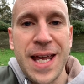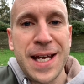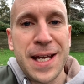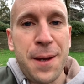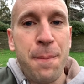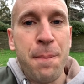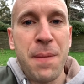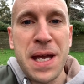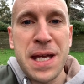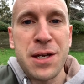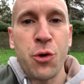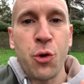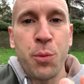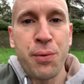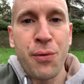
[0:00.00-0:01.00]
It can make
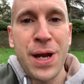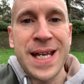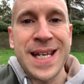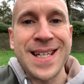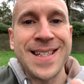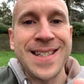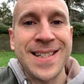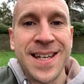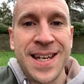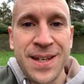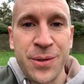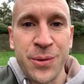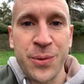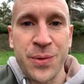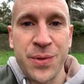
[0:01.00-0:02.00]
or break
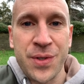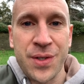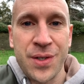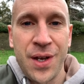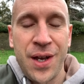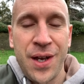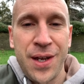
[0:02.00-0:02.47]
deals.